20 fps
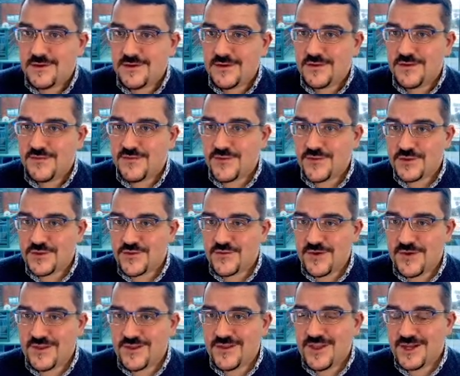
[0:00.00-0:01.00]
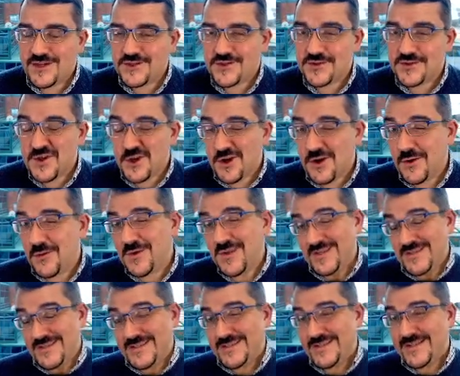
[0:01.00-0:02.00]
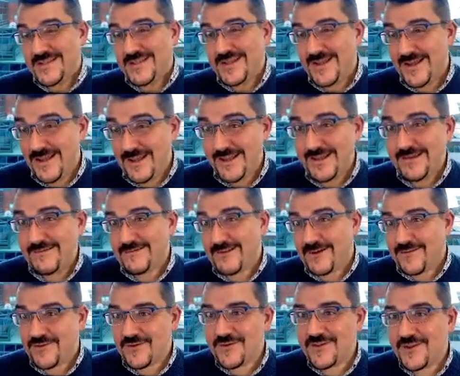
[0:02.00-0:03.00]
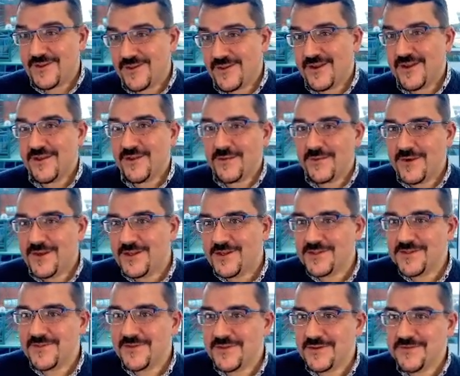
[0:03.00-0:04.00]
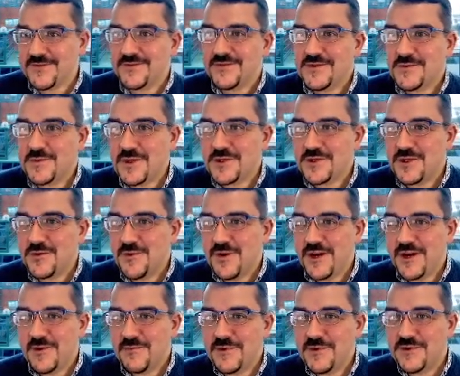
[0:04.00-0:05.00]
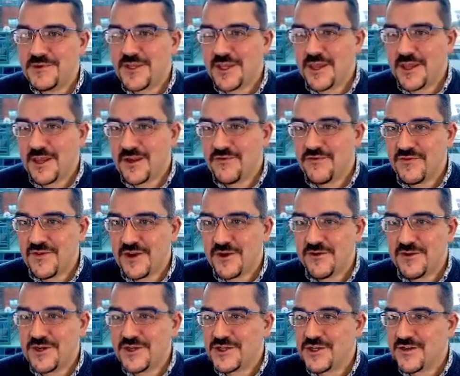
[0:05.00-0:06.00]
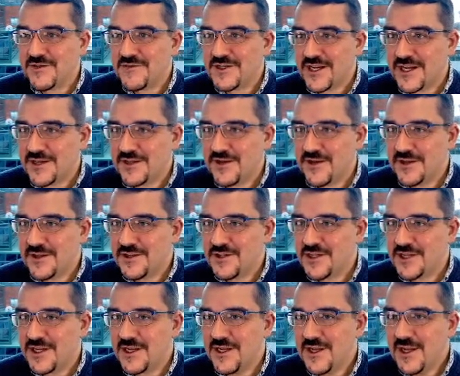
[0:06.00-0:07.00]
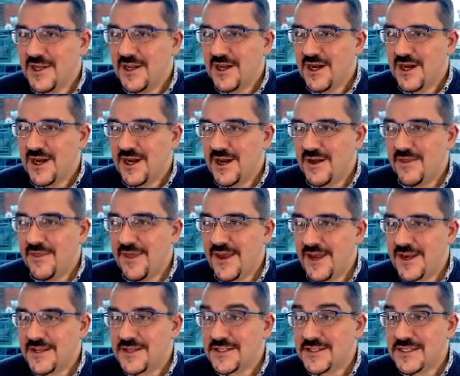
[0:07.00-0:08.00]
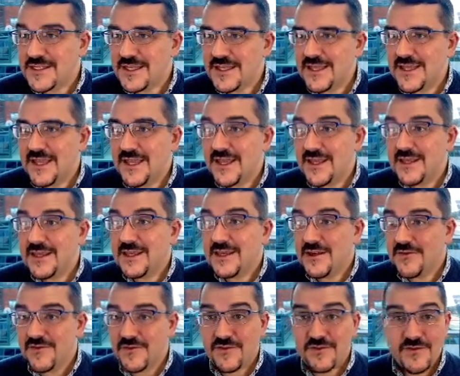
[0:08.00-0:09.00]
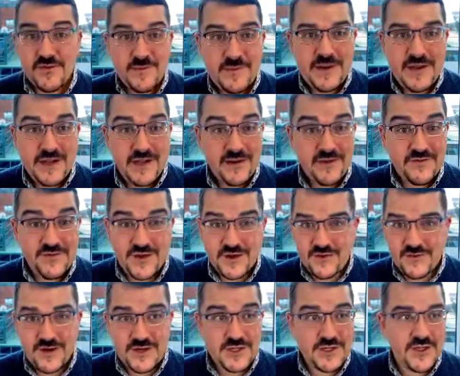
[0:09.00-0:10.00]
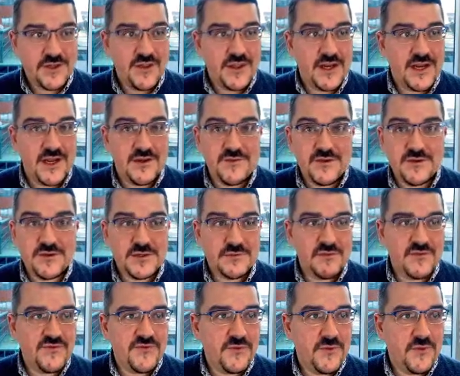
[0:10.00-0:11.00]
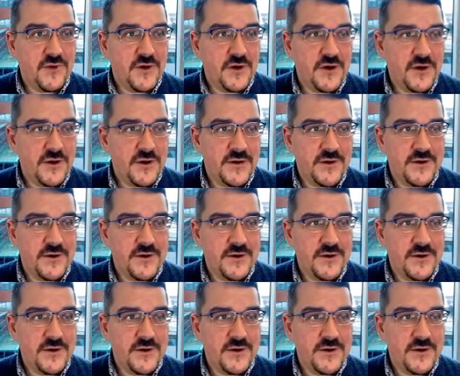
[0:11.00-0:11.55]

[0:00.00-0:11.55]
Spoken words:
First lecture is always slightly rougher than the other ones, especially when I'm using a configuration of technology that is slightly different from configuration that I've used before.